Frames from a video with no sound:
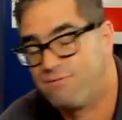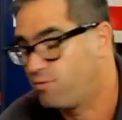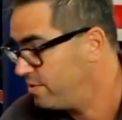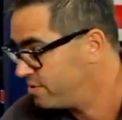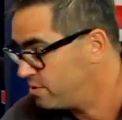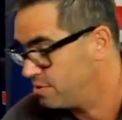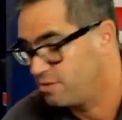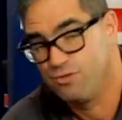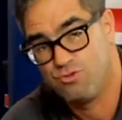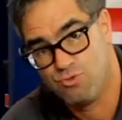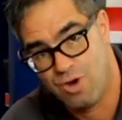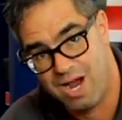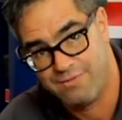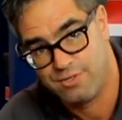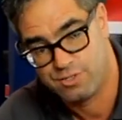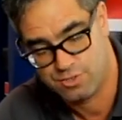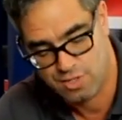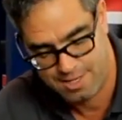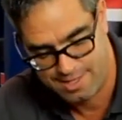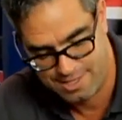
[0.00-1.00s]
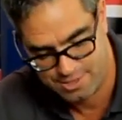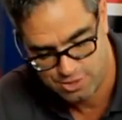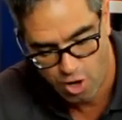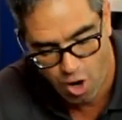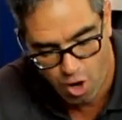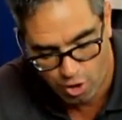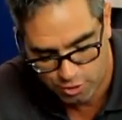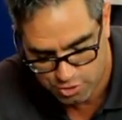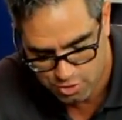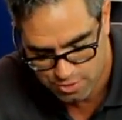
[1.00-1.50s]
For instance, the driver's side has
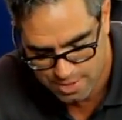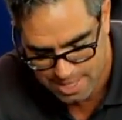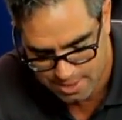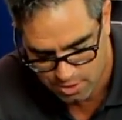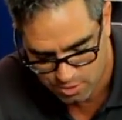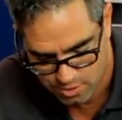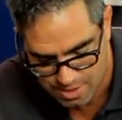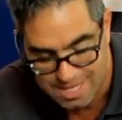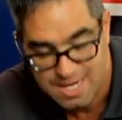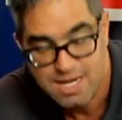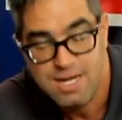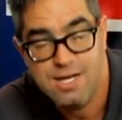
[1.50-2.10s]
alternator,